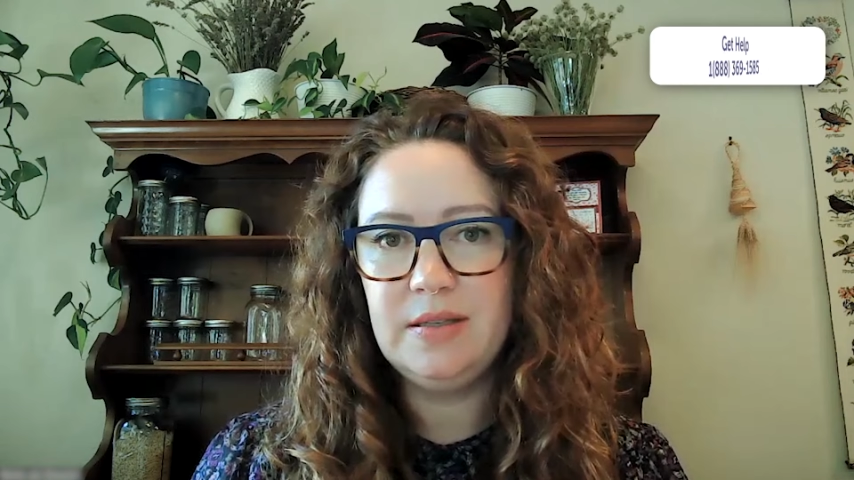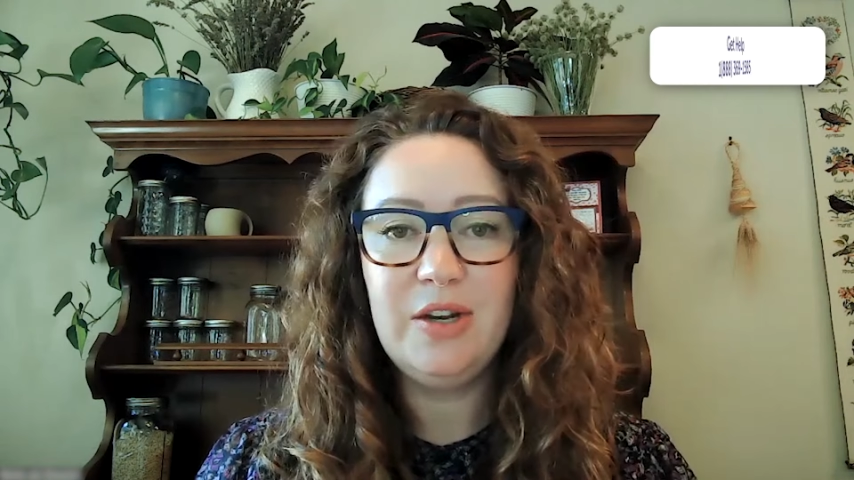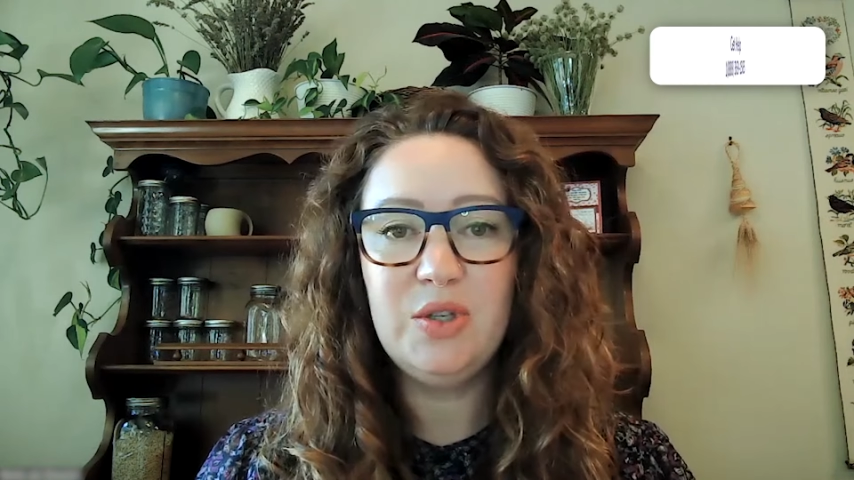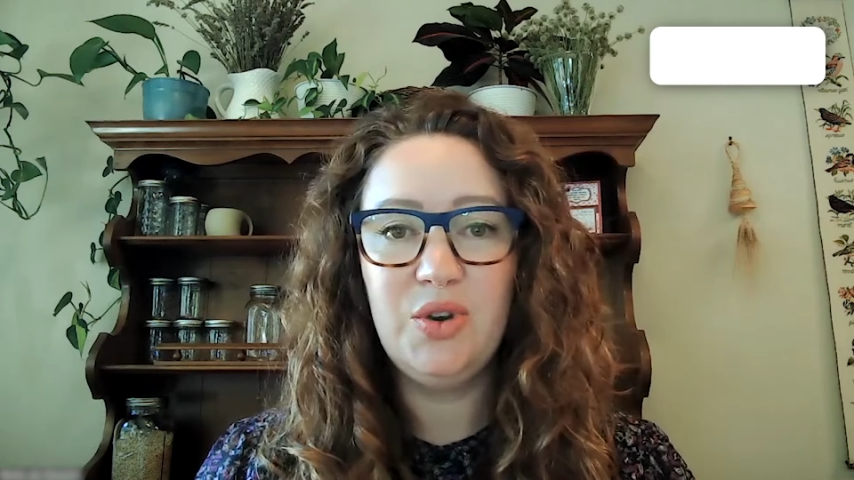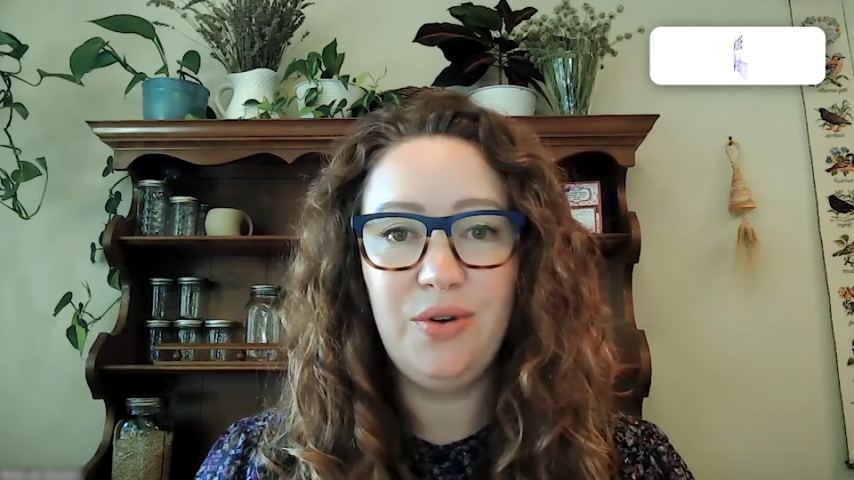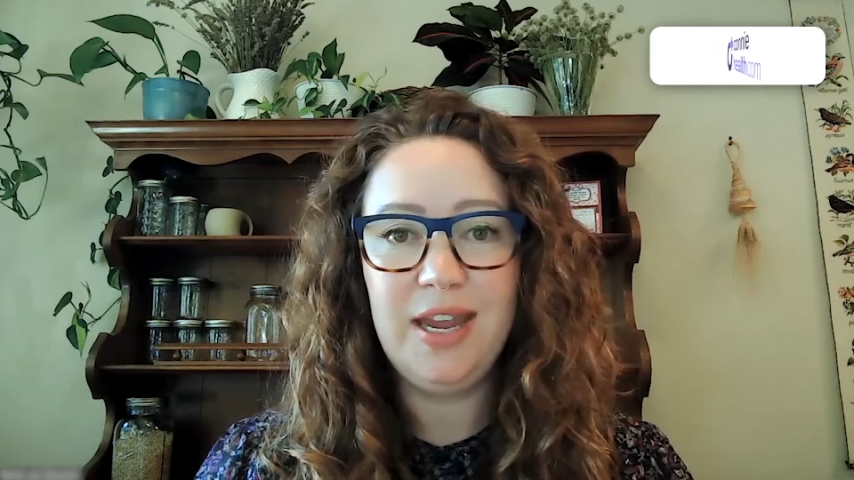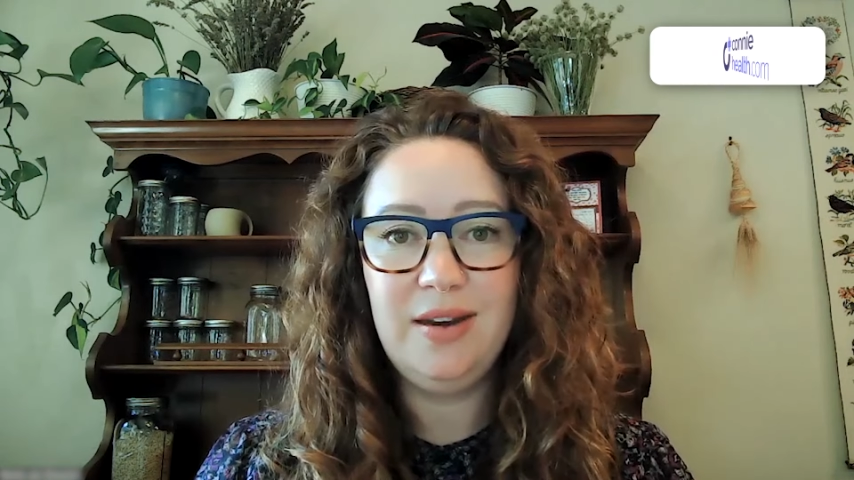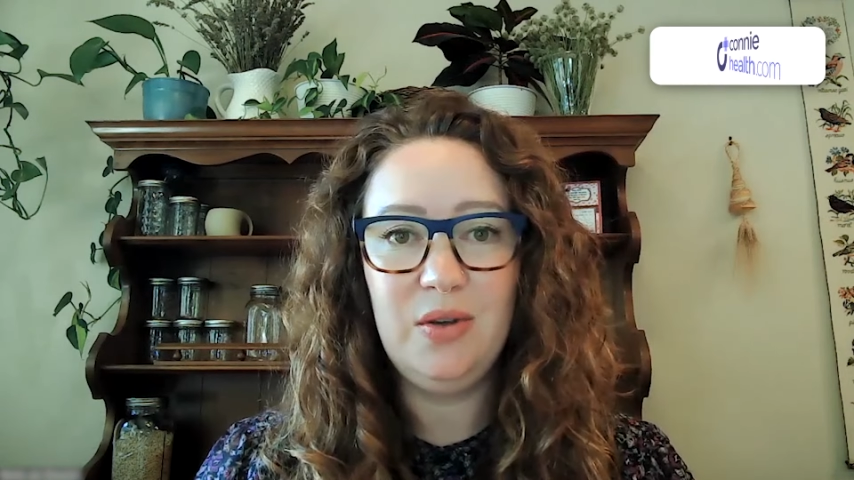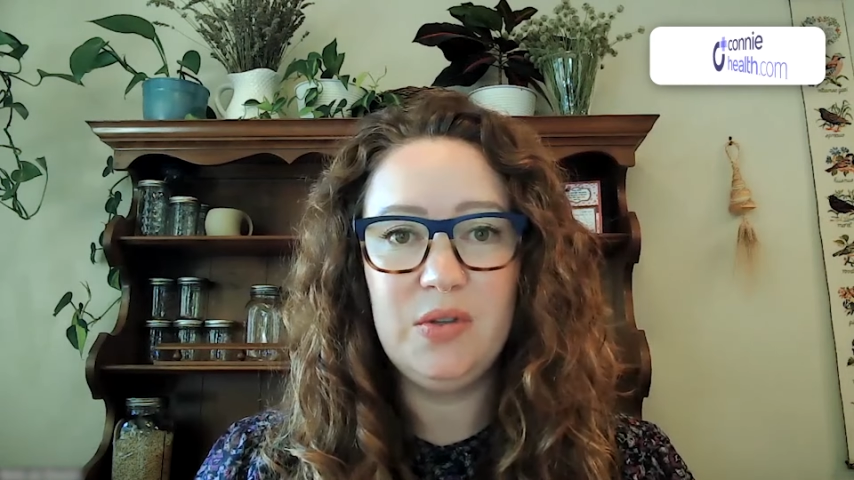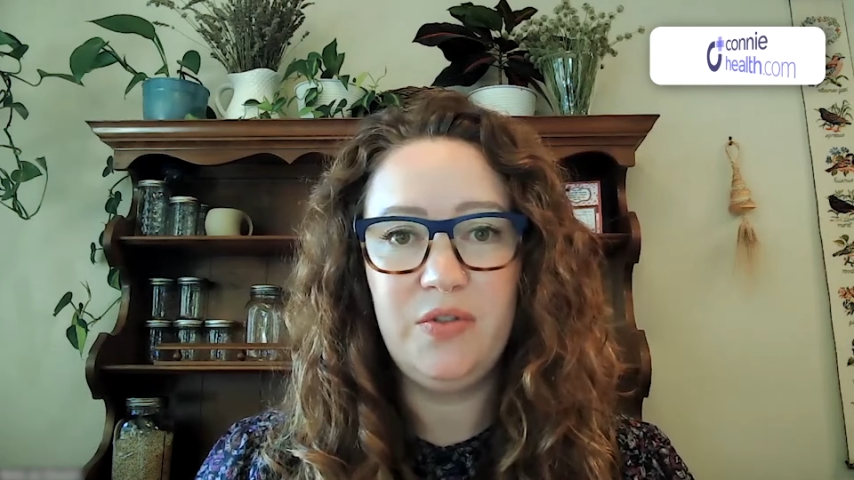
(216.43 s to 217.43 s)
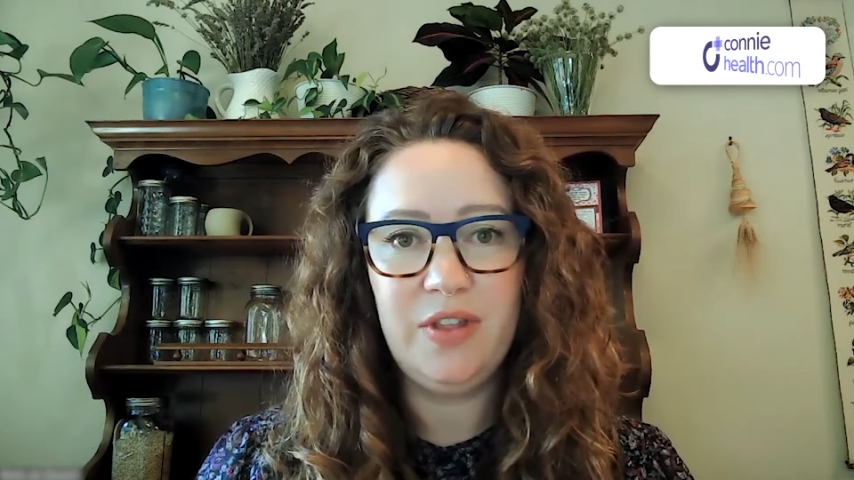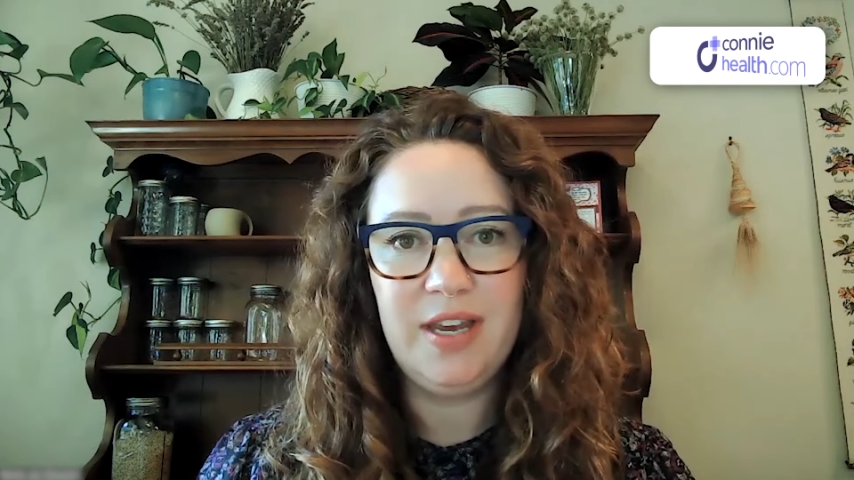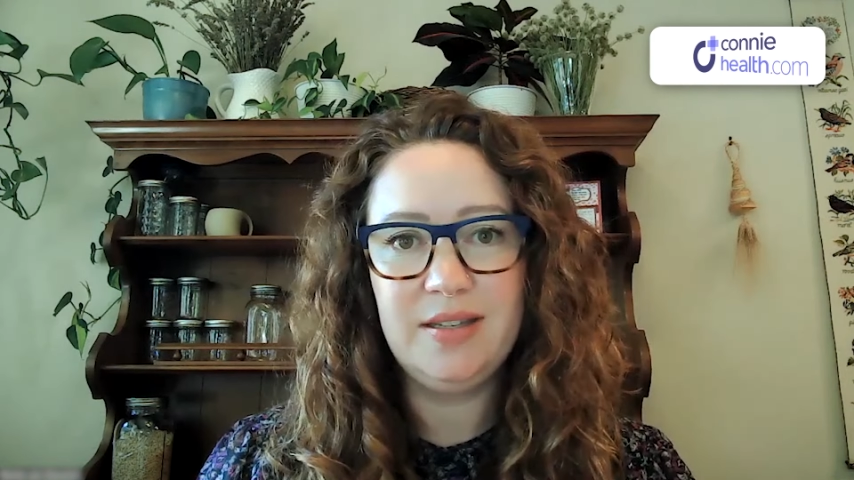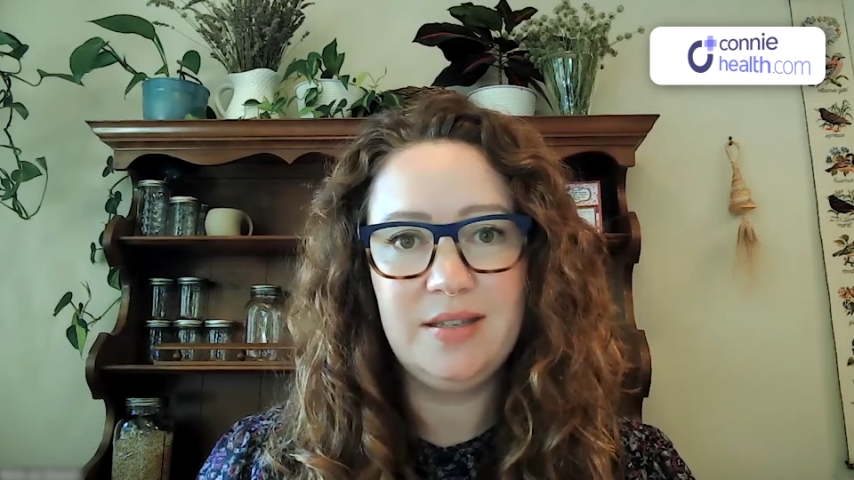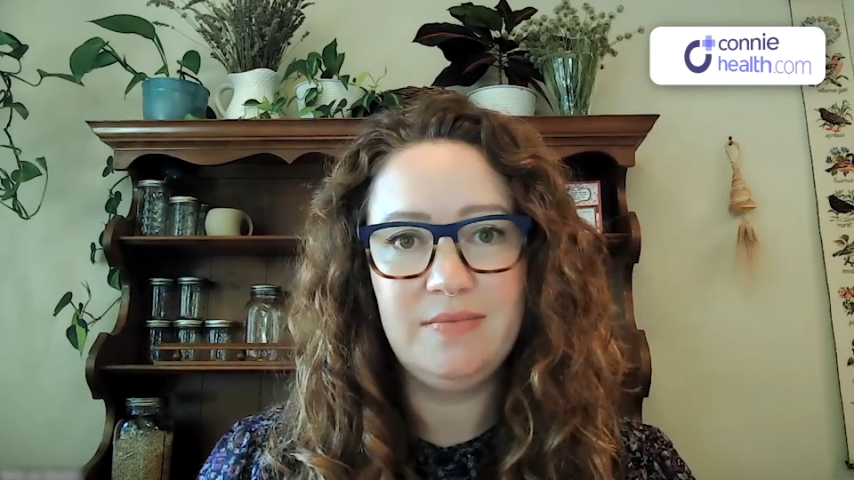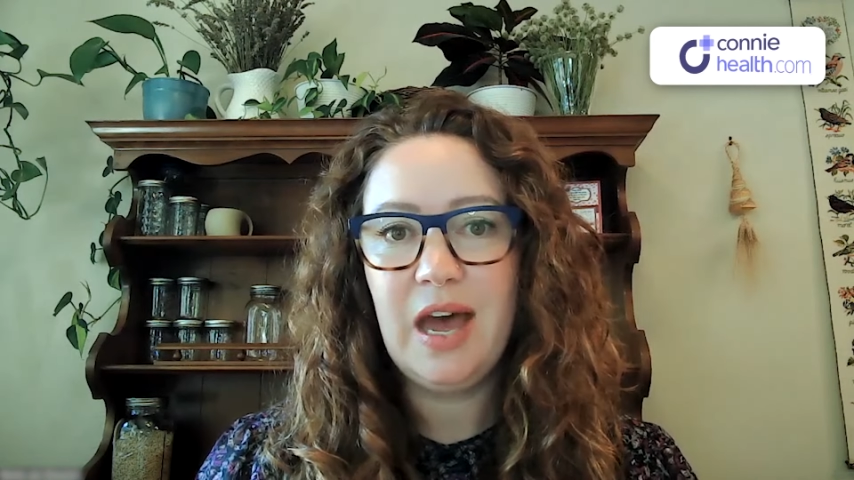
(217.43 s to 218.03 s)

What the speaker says: There's great news for this.